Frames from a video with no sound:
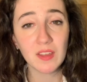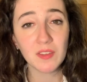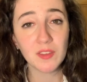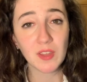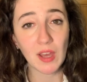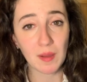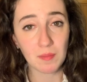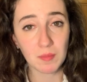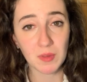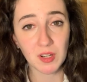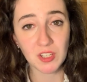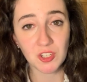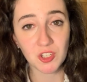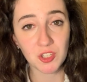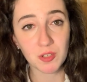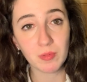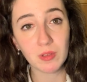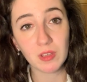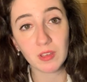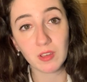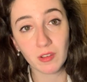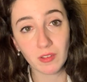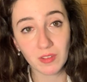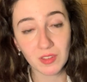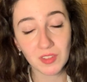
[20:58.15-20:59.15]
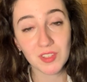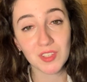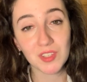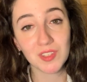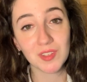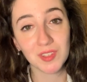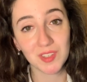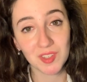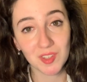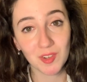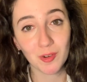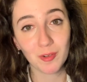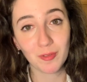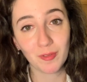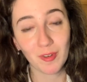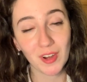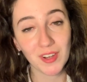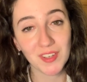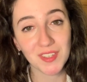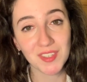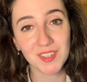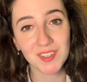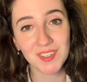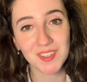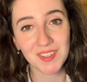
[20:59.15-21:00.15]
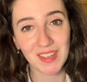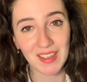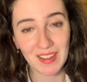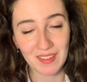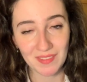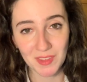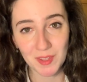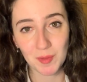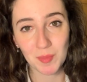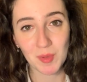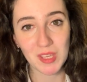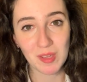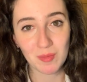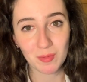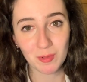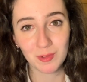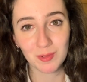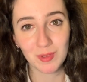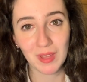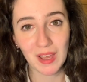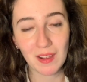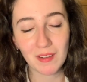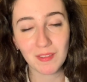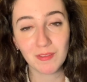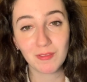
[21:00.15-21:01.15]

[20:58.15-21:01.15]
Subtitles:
That money should be going to the songwriters and the people that